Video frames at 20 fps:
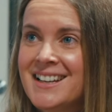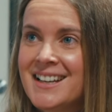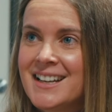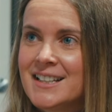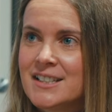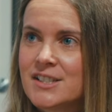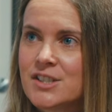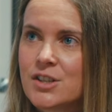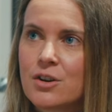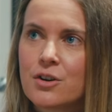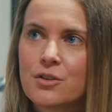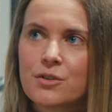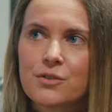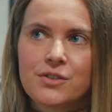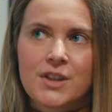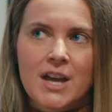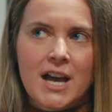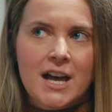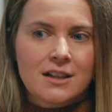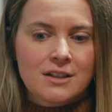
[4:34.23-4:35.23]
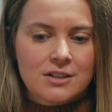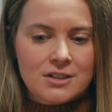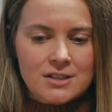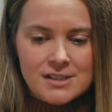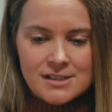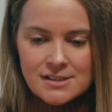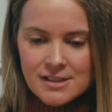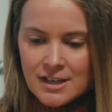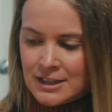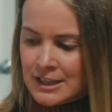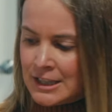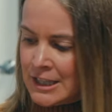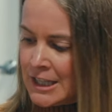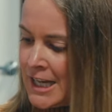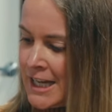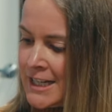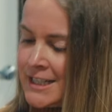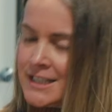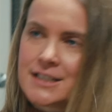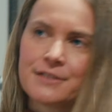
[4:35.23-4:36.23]
And so that looks a
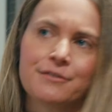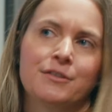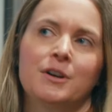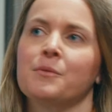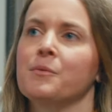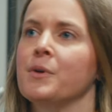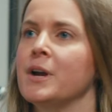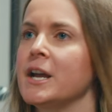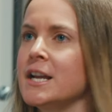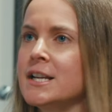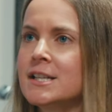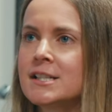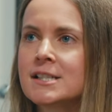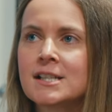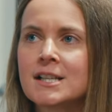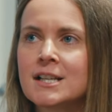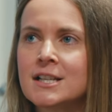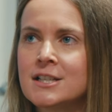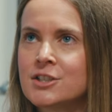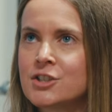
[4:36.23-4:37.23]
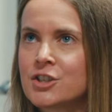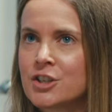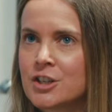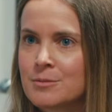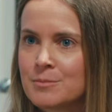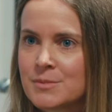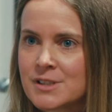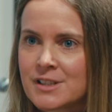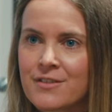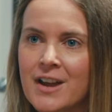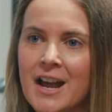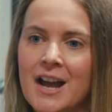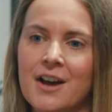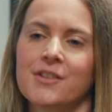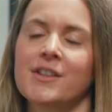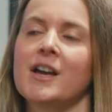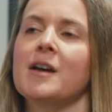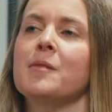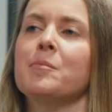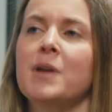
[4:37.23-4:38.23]
lot of different ways in terms of how
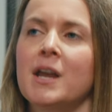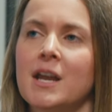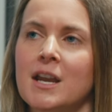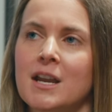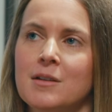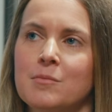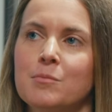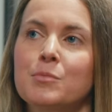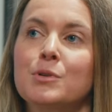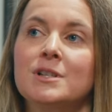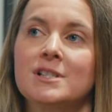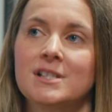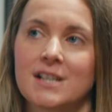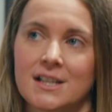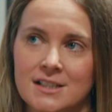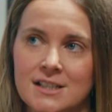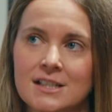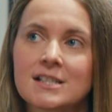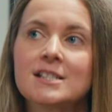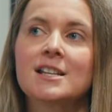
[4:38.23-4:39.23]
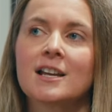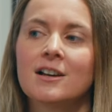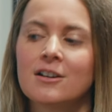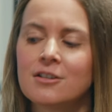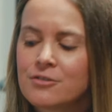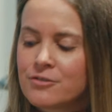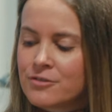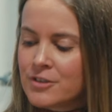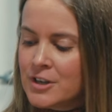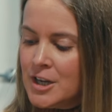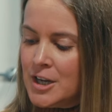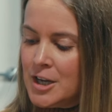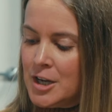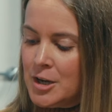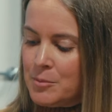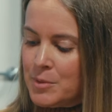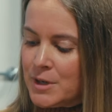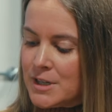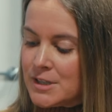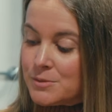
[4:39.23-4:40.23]
that pain presents itself,
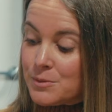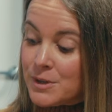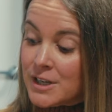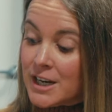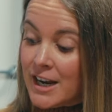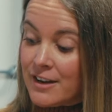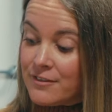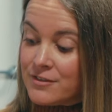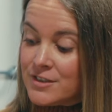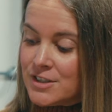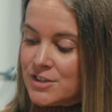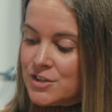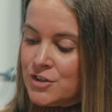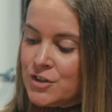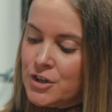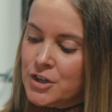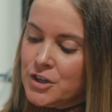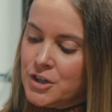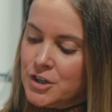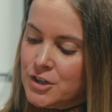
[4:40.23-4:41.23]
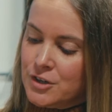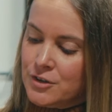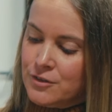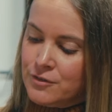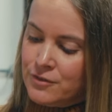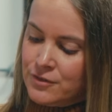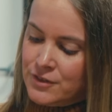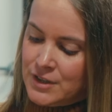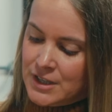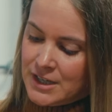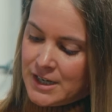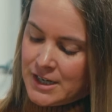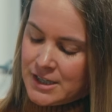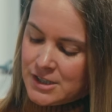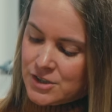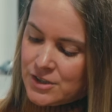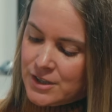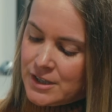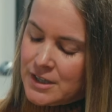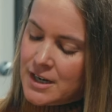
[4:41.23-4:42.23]
because we have this nerve that
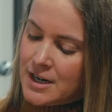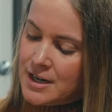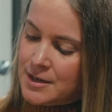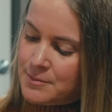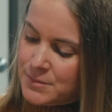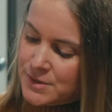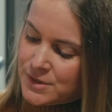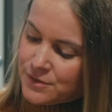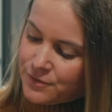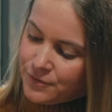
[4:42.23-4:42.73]
actually comes